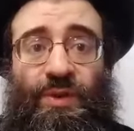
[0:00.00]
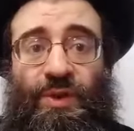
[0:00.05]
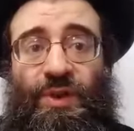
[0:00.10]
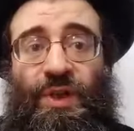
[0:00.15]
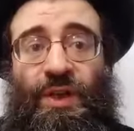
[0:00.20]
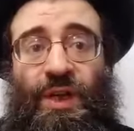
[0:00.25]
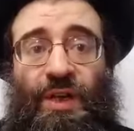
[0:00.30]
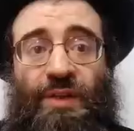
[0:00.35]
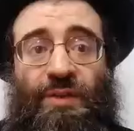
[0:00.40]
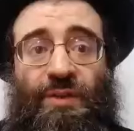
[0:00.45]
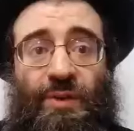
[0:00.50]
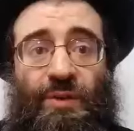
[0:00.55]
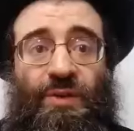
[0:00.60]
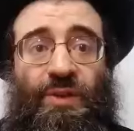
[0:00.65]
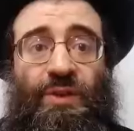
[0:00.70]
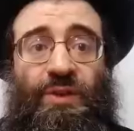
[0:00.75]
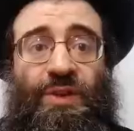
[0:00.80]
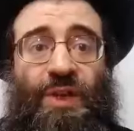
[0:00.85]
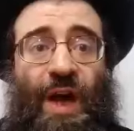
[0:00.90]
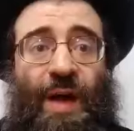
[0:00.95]
Ashkenazic Jews,
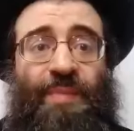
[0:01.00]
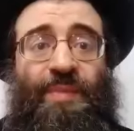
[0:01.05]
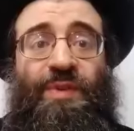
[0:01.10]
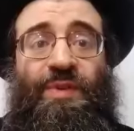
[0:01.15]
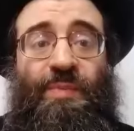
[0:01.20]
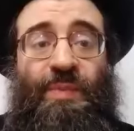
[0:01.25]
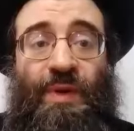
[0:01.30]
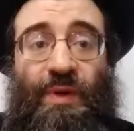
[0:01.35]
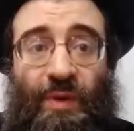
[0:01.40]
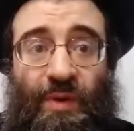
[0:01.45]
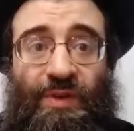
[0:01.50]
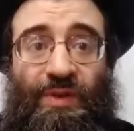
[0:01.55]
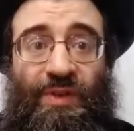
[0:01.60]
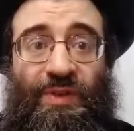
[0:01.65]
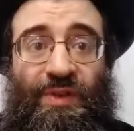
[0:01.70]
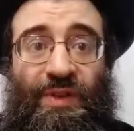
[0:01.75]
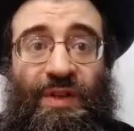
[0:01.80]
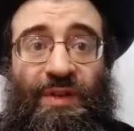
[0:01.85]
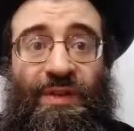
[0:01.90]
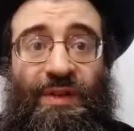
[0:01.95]
is Shabbos because
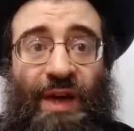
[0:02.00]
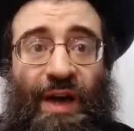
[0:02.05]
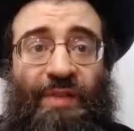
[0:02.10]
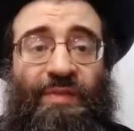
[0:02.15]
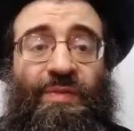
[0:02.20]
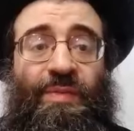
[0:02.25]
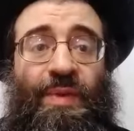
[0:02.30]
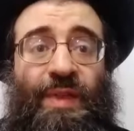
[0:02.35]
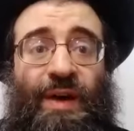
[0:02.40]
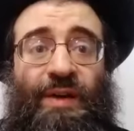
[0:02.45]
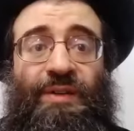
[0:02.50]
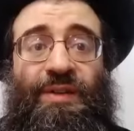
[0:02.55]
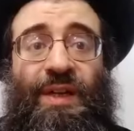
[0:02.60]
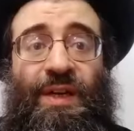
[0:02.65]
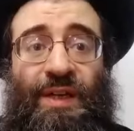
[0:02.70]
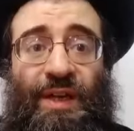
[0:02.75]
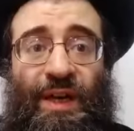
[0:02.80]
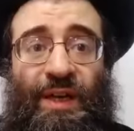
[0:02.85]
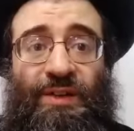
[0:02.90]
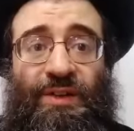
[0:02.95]
it's the Tav without
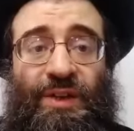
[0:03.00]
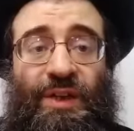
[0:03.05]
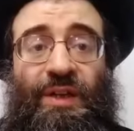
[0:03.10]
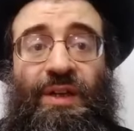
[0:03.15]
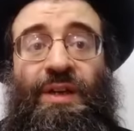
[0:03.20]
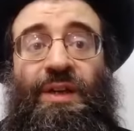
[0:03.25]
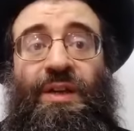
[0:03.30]
Dagesh